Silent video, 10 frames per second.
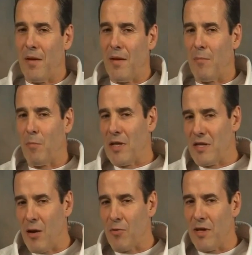And
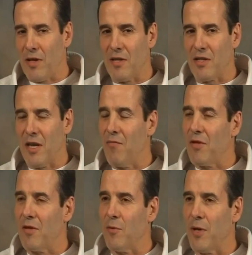plus all the
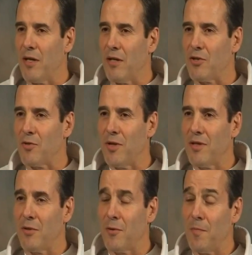scuffling that we would get in the
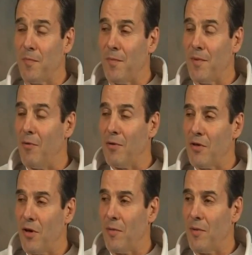street. So I
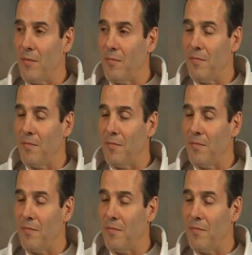would thought